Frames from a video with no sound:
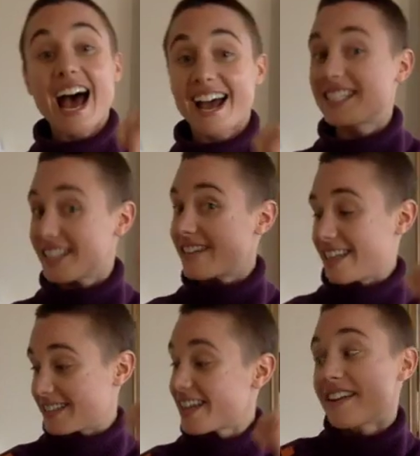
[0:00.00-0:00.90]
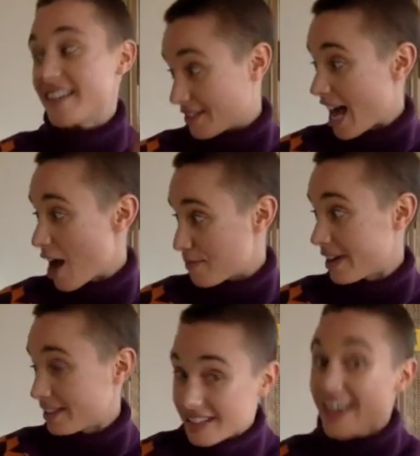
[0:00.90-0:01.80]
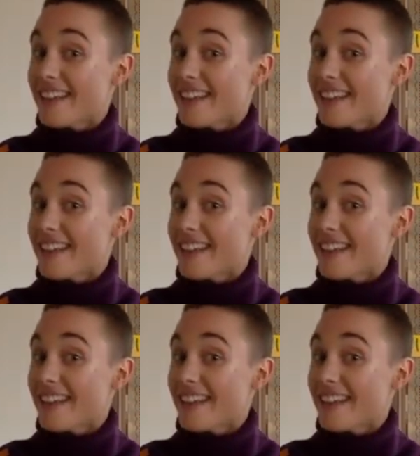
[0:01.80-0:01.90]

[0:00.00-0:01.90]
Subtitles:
I did this and this happened.